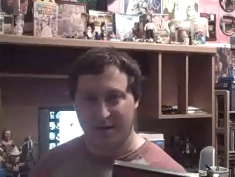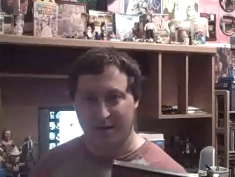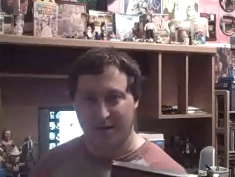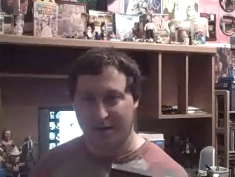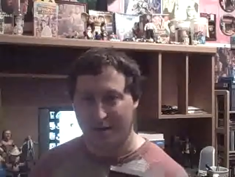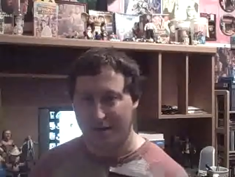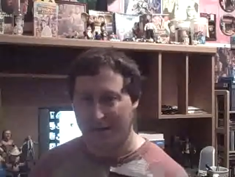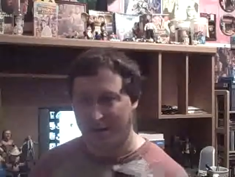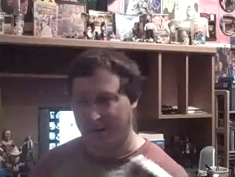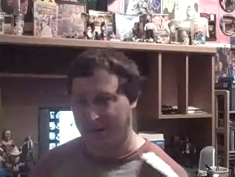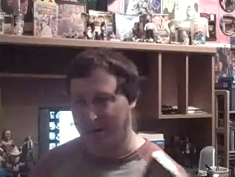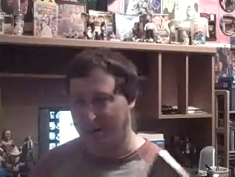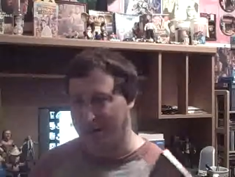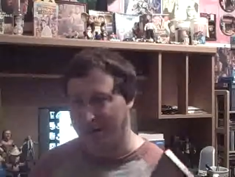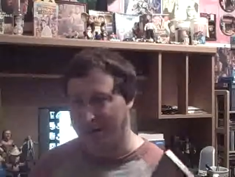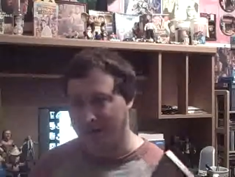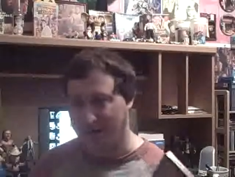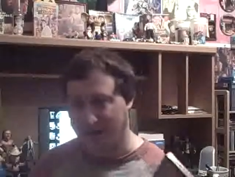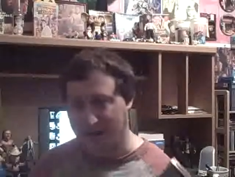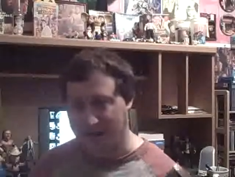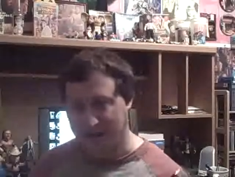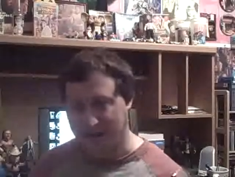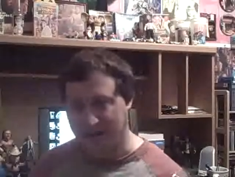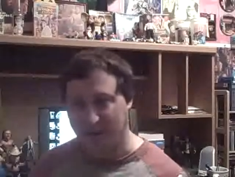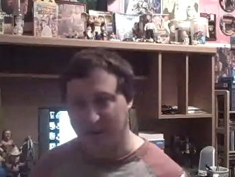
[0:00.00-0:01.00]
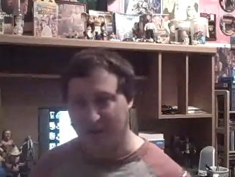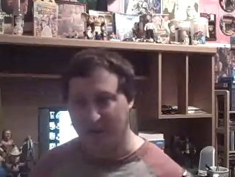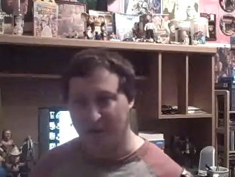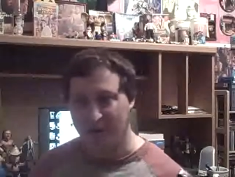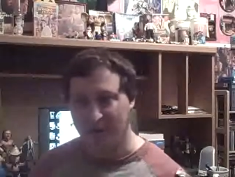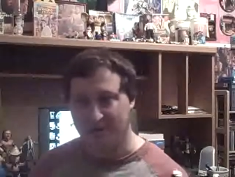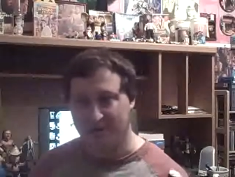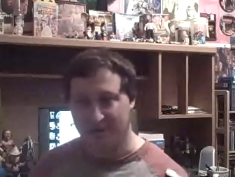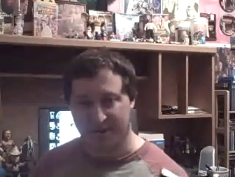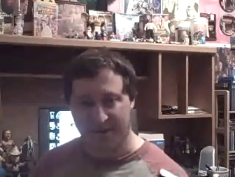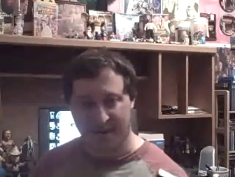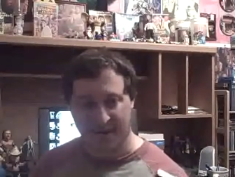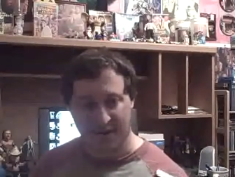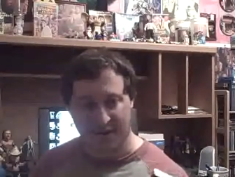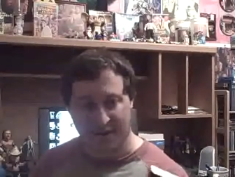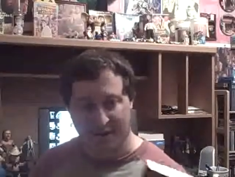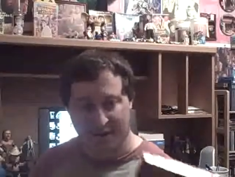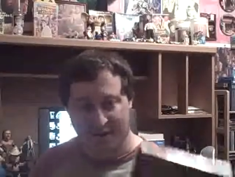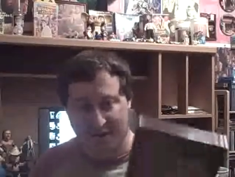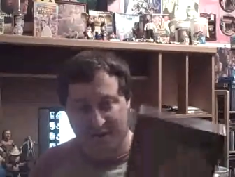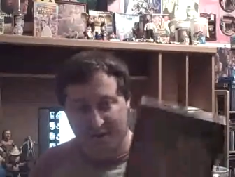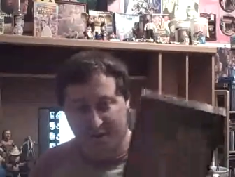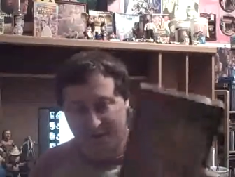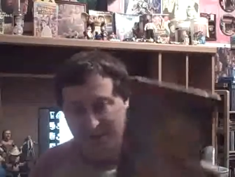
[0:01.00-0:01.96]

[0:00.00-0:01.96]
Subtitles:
I mean, I did when I was a kid. This